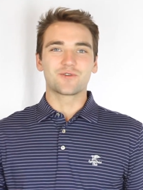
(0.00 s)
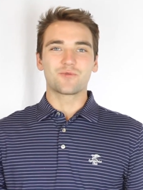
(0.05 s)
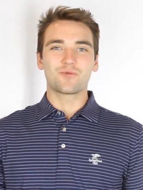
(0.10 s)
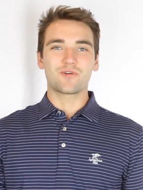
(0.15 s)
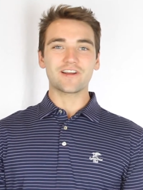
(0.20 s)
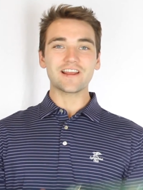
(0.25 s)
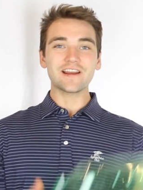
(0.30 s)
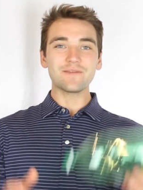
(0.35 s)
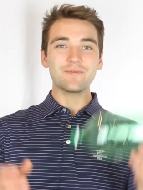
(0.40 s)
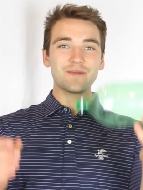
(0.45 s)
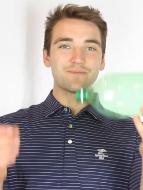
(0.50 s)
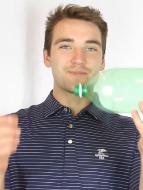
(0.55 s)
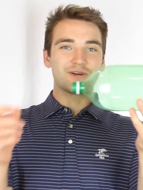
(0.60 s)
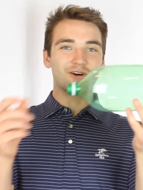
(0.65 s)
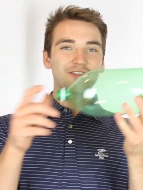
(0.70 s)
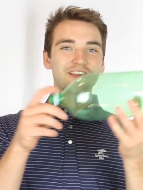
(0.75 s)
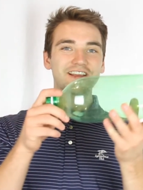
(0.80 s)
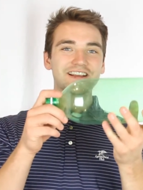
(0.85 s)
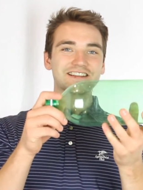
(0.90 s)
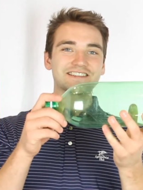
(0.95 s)
We're going to be
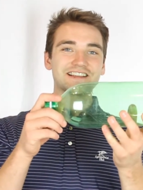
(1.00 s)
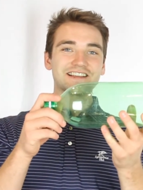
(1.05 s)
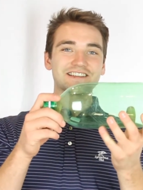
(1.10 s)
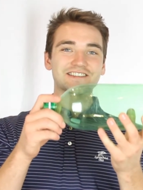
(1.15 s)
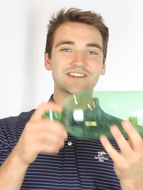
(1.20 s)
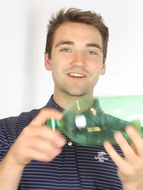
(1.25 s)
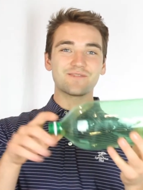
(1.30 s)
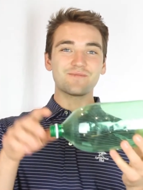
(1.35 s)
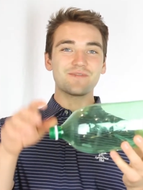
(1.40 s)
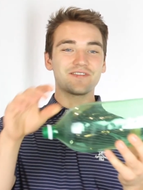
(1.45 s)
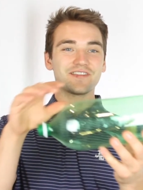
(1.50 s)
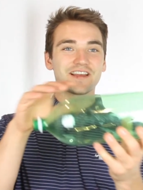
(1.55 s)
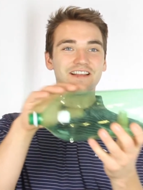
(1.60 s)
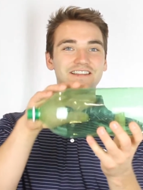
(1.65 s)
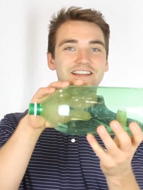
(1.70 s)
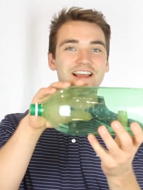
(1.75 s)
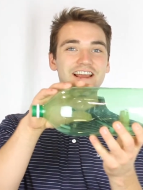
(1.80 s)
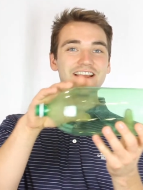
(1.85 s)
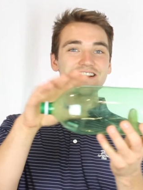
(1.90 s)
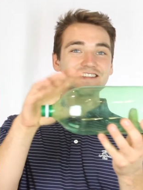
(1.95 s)
building a system that
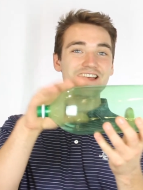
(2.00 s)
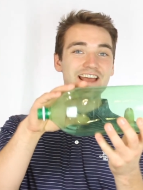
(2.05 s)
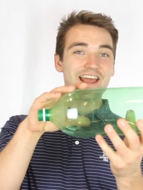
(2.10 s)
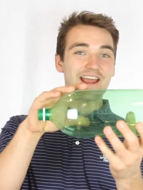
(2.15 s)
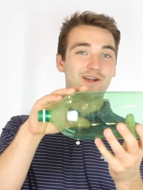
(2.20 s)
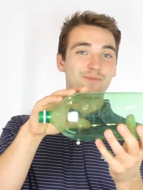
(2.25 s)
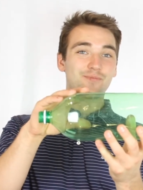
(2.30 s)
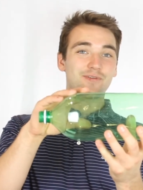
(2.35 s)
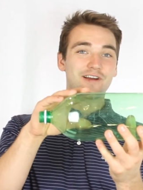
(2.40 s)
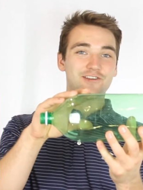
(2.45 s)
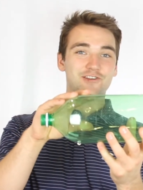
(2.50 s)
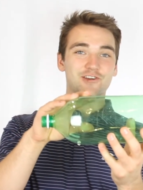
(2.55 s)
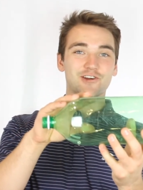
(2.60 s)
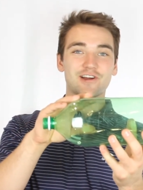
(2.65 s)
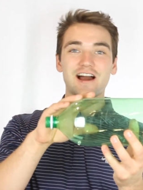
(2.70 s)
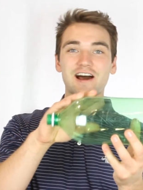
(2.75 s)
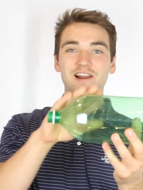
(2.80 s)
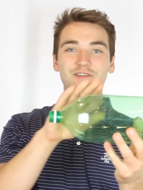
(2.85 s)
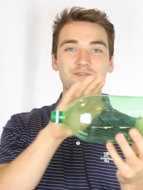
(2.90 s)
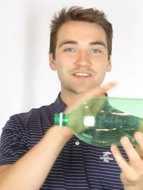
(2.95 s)
takes the air pressure
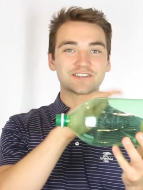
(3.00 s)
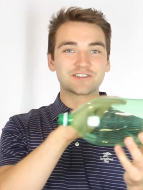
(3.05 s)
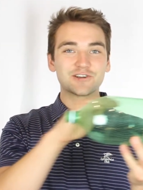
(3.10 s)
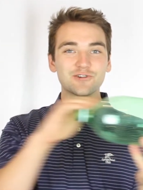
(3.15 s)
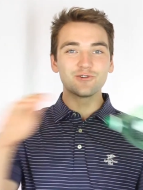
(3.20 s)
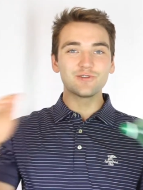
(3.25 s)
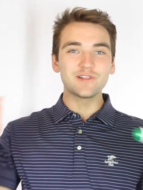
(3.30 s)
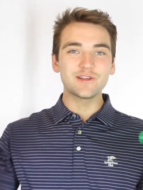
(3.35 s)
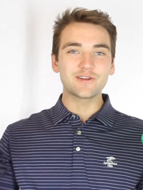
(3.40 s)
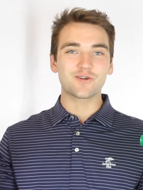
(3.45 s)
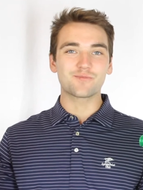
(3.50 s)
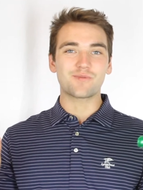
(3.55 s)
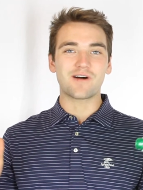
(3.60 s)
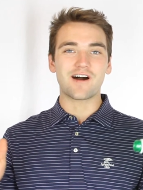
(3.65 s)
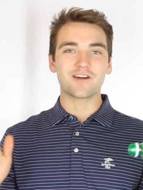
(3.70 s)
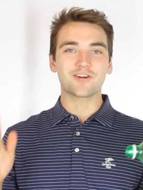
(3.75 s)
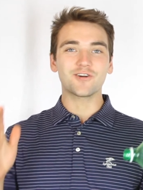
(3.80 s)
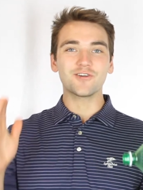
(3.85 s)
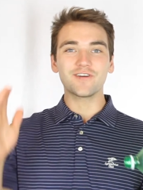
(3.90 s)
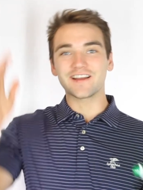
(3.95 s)
out of a 2-liter
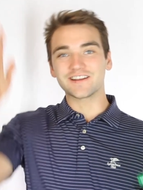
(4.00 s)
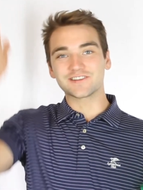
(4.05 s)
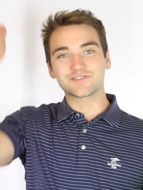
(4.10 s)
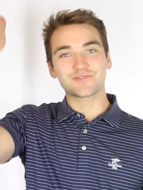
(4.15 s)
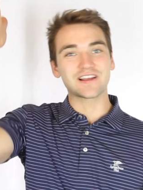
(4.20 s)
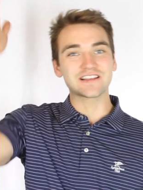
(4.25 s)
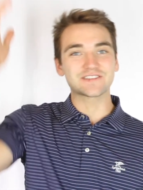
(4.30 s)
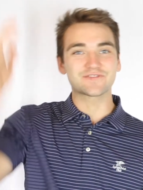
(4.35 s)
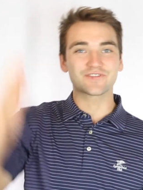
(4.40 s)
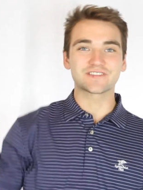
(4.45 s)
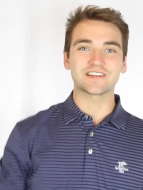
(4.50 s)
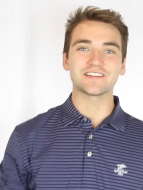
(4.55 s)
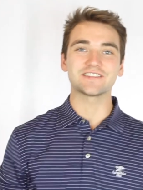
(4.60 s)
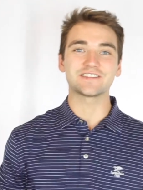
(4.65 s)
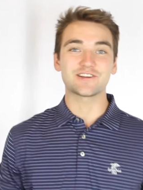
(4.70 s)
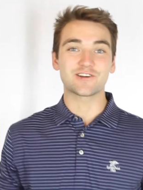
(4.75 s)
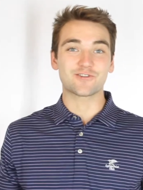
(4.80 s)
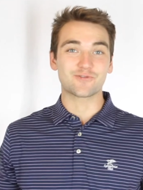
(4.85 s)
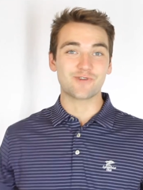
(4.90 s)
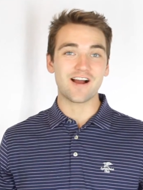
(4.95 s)
bottle and transfers it to
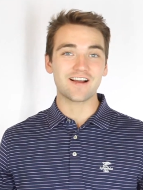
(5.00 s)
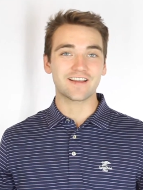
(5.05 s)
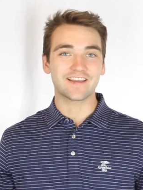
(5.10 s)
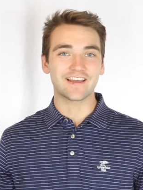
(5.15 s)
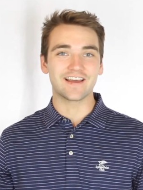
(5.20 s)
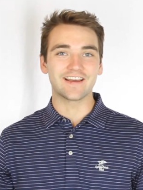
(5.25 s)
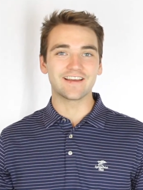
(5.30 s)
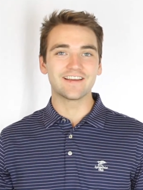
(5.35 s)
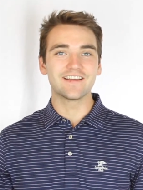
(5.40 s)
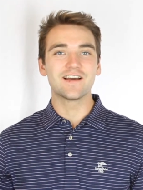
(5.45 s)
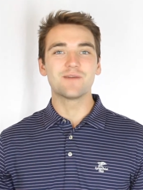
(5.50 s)
your rocket.